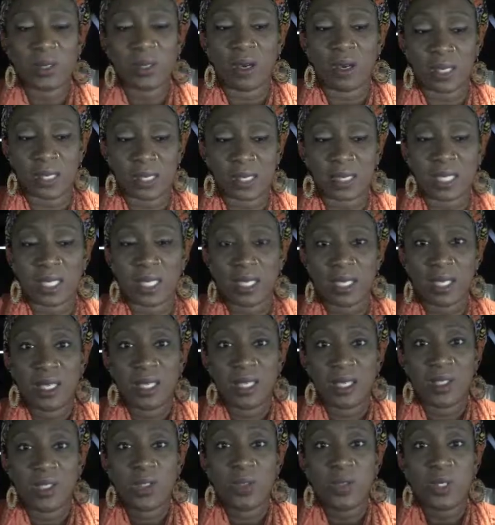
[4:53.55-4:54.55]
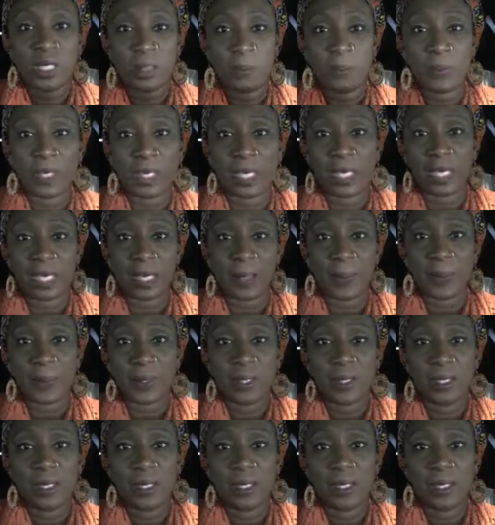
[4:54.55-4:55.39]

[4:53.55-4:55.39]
honestly, you did bring it up.